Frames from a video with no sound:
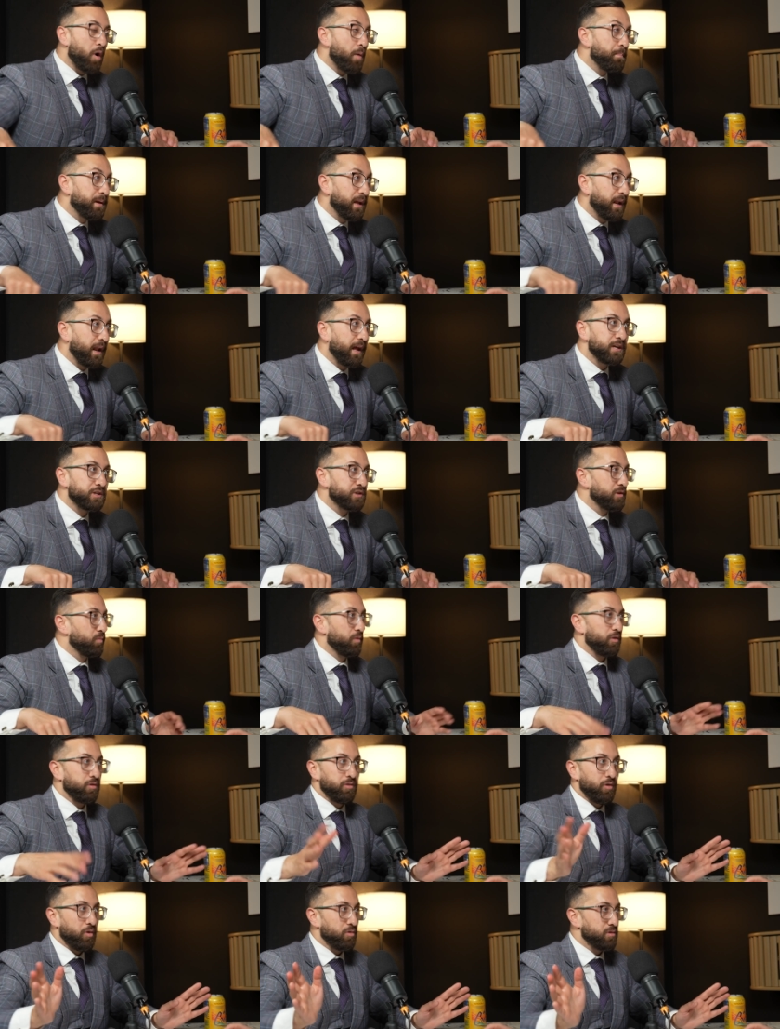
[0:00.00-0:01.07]
population
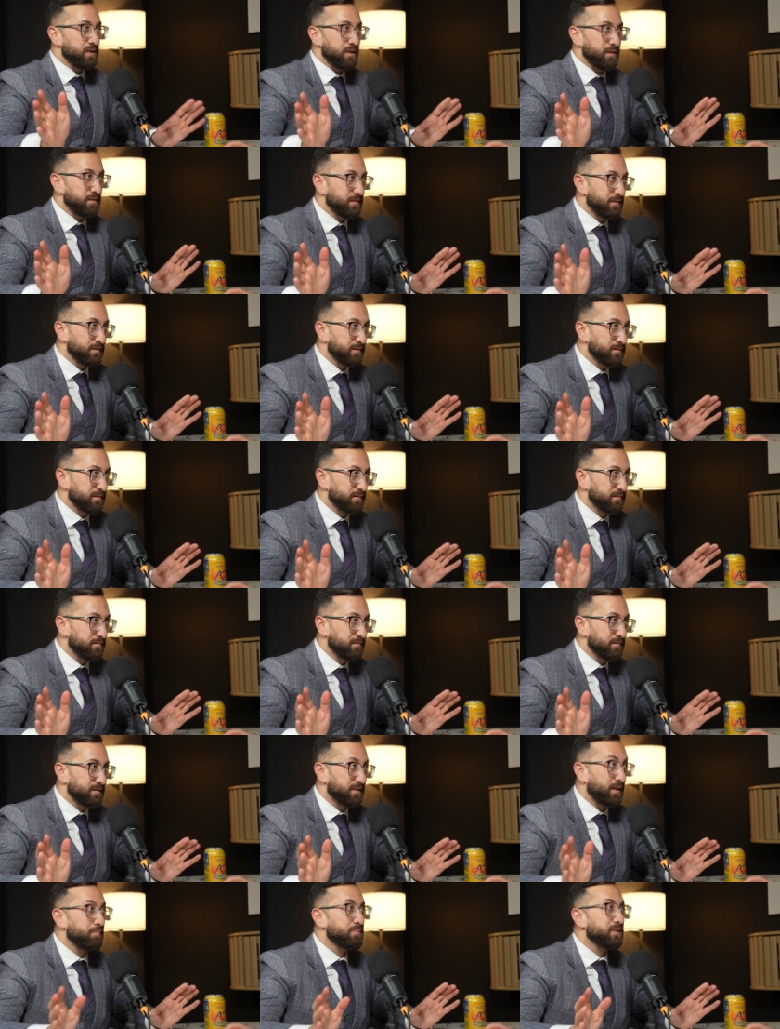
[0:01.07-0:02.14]
with no dentists.
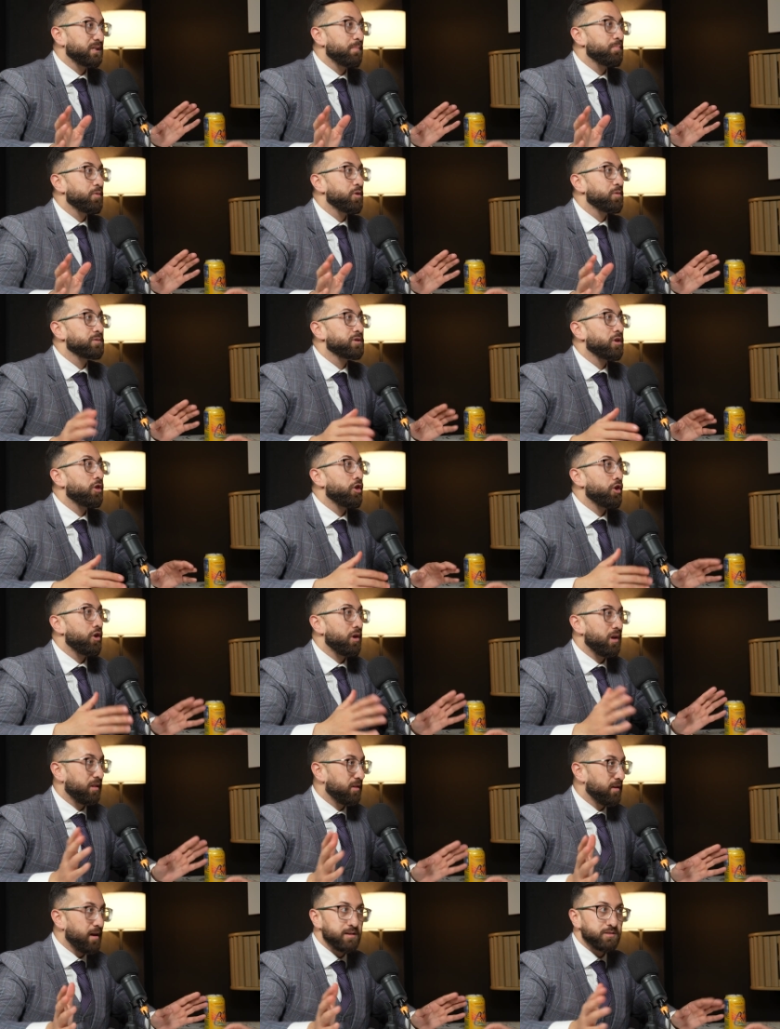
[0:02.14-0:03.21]
Some suburbs,
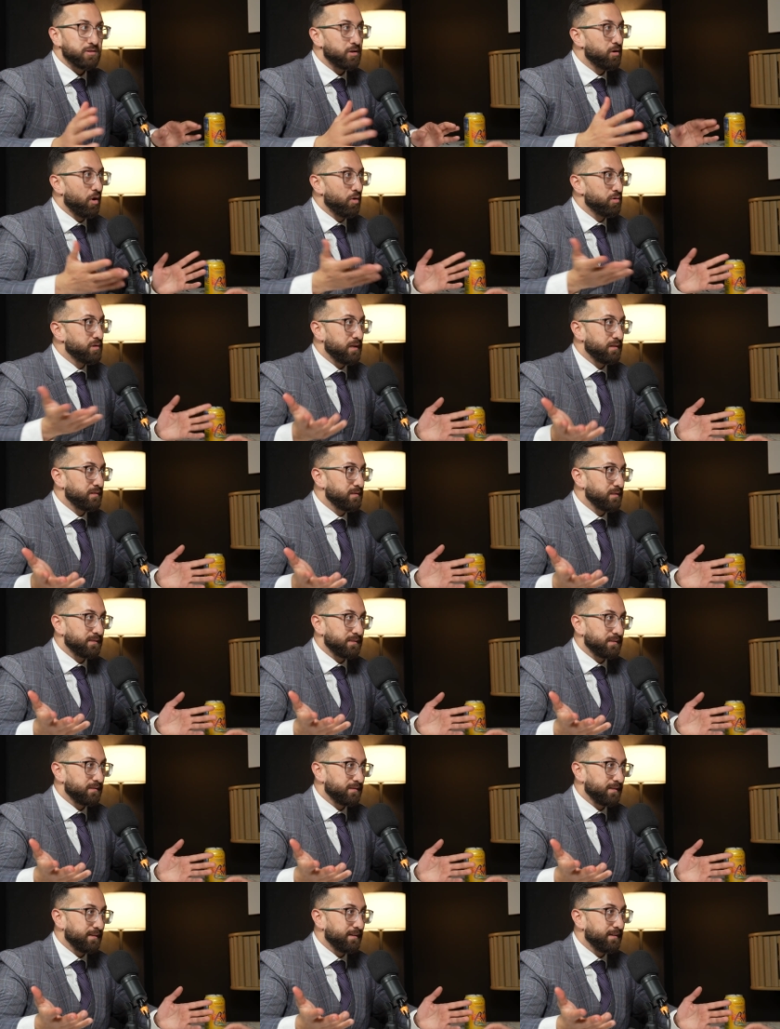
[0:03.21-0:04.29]
30,000, no dentists
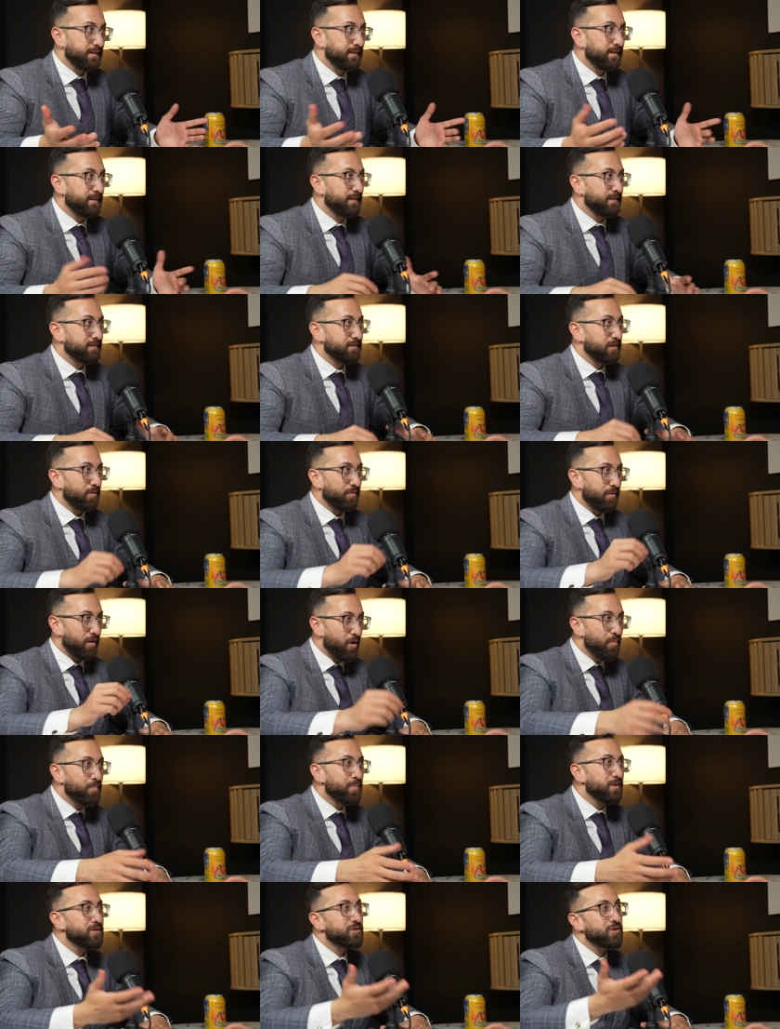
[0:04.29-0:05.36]
is there. So if you
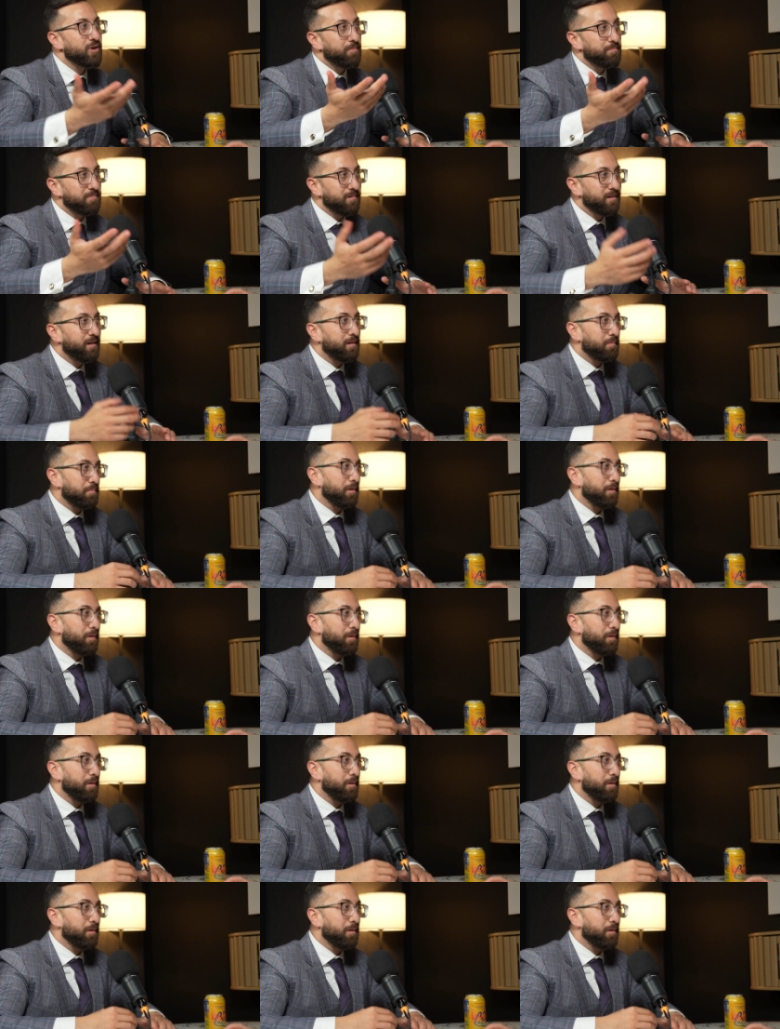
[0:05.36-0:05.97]
open shop, you're going to